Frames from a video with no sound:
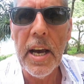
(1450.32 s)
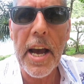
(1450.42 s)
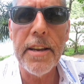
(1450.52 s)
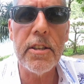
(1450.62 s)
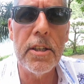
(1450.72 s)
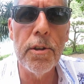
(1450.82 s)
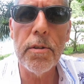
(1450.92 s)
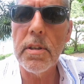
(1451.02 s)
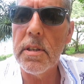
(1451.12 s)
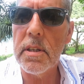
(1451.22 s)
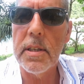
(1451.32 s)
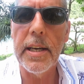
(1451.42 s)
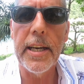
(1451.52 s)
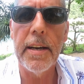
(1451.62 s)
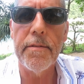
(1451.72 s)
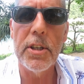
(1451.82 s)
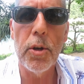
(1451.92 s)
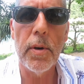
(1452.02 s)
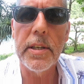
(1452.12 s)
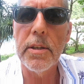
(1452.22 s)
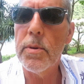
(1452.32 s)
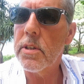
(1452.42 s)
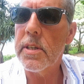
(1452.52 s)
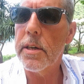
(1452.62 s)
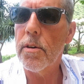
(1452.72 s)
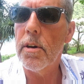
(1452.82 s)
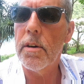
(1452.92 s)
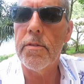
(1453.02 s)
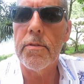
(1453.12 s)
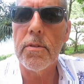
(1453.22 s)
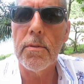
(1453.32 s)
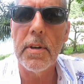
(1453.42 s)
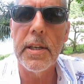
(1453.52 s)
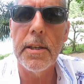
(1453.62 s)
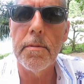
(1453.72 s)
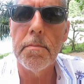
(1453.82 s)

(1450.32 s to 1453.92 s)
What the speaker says: I still to this day have no idea what set her off, right?